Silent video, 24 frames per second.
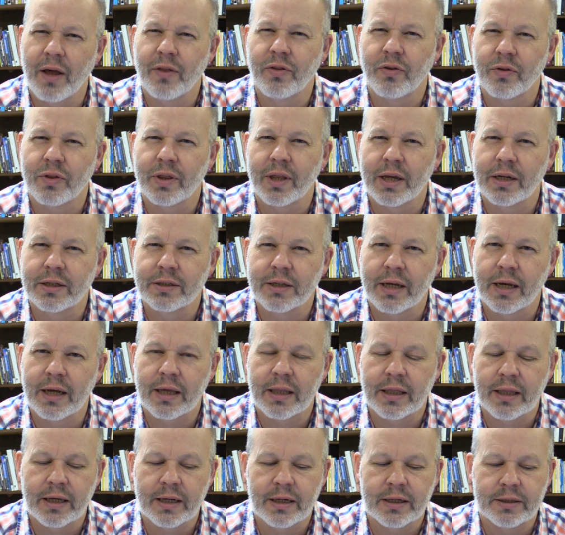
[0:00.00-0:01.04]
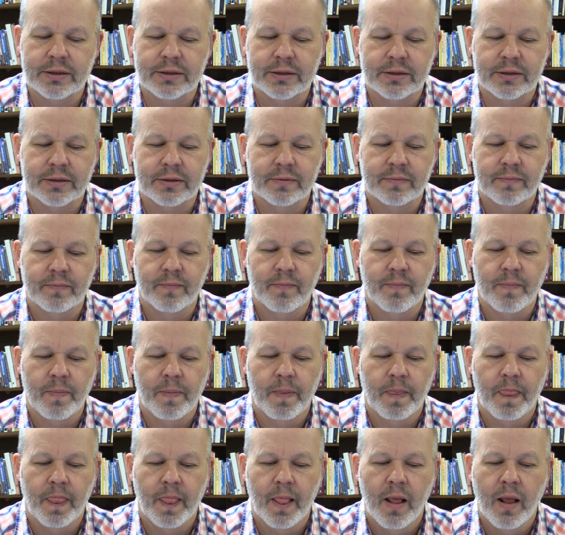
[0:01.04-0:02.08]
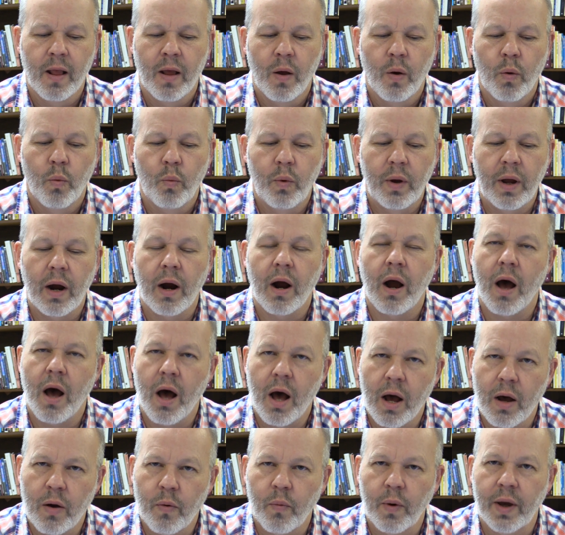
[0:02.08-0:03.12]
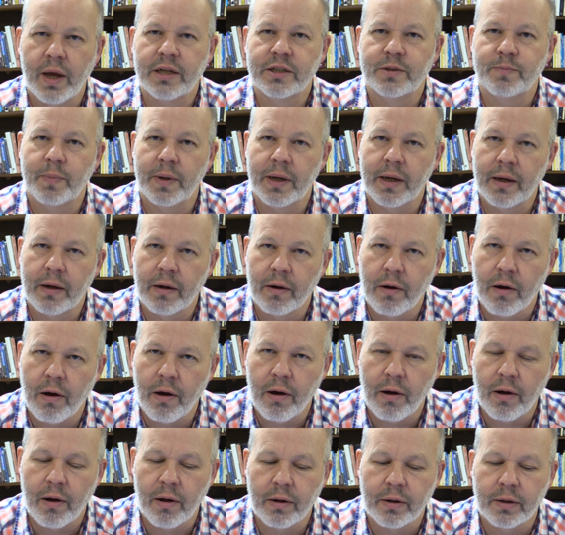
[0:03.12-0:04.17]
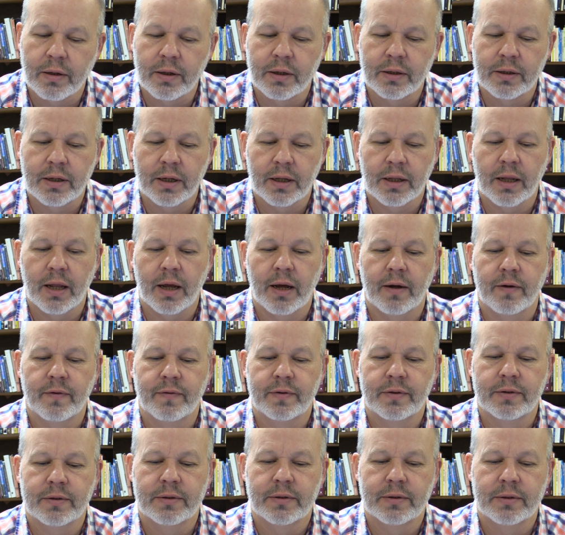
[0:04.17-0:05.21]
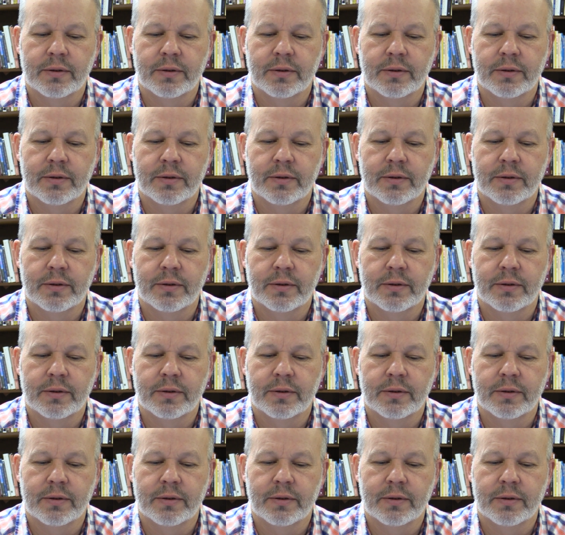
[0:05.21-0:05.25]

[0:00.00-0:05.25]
other things like this. We are always being called to love.